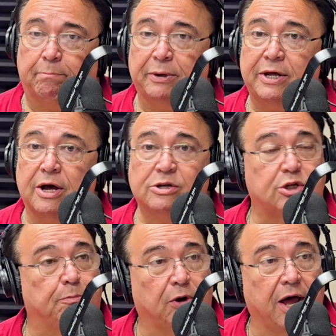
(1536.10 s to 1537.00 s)
because
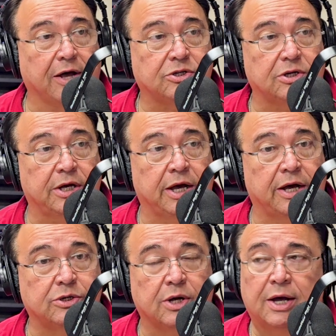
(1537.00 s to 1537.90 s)
the plus
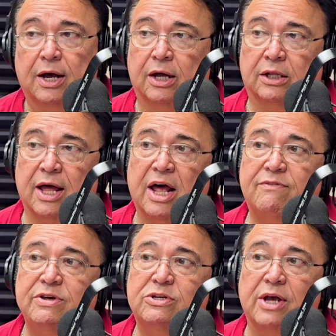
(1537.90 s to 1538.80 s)
is a lot
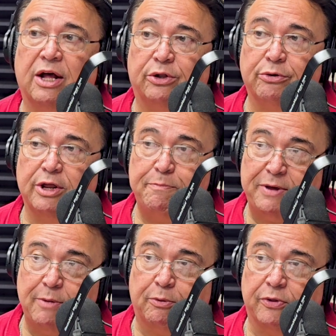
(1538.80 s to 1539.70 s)
of these elderly
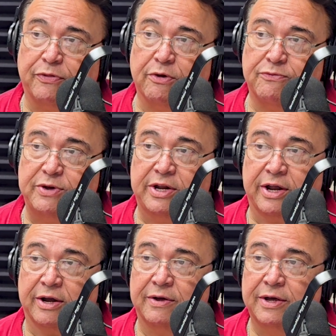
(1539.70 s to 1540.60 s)
people that they're
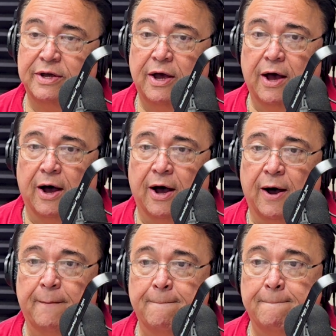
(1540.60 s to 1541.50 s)
feeding,
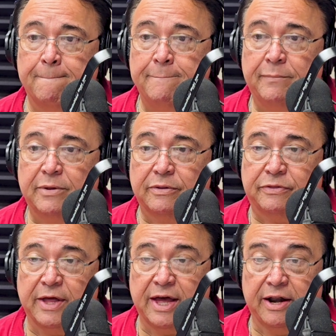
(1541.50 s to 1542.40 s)

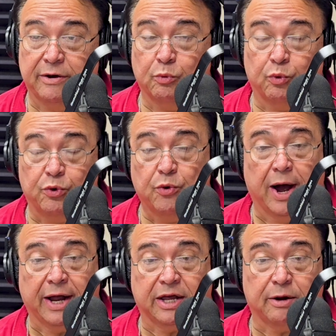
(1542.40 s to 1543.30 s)
that,
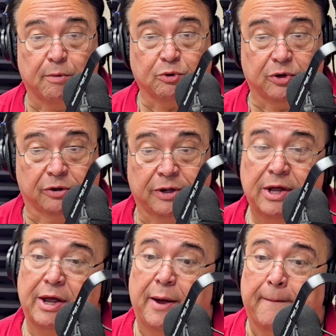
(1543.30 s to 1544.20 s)
I get emotional,
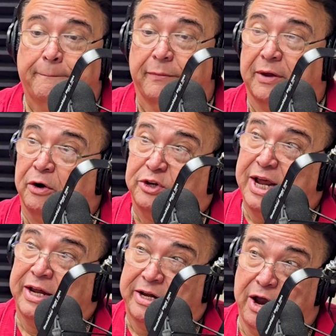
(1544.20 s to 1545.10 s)
are
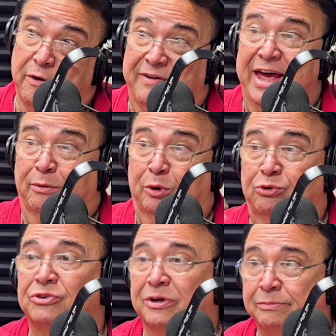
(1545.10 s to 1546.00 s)
taking care of animals.